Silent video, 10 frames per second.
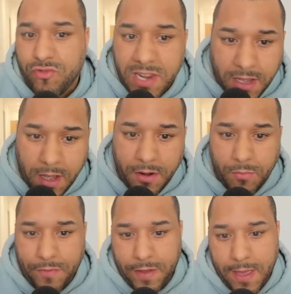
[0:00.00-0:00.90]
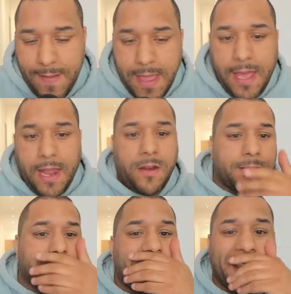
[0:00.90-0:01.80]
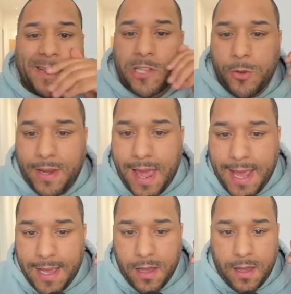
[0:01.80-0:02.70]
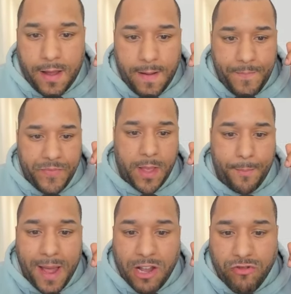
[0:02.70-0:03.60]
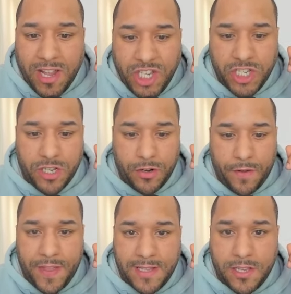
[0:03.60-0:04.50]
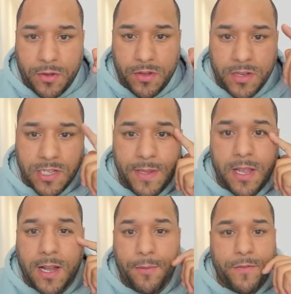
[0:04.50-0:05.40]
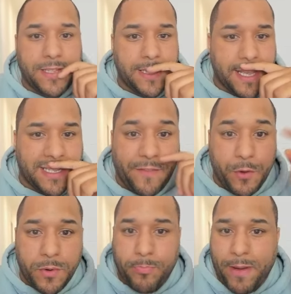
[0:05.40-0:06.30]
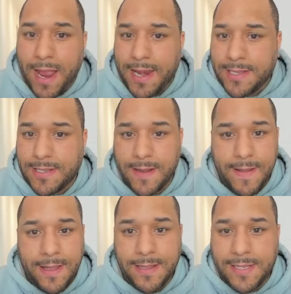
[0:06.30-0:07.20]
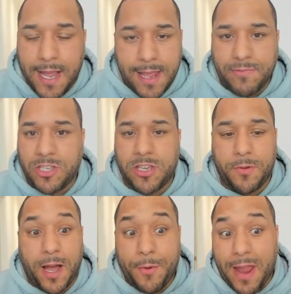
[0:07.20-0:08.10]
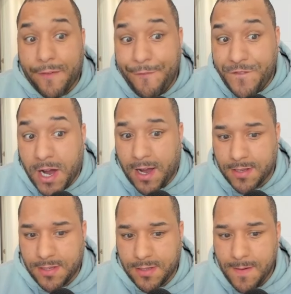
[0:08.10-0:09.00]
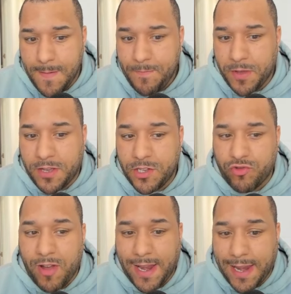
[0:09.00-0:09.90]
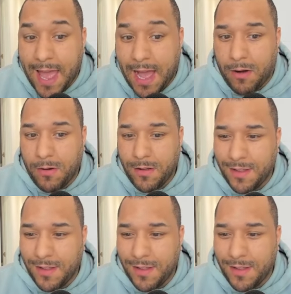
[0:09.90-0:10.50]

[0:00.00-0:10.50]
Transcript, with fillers: really going on with it. It looks like they're doing a, uh, a migration of their token. Because when you come over to this, and if you want to buy this, entirely up to you, I would act fast. Because right now,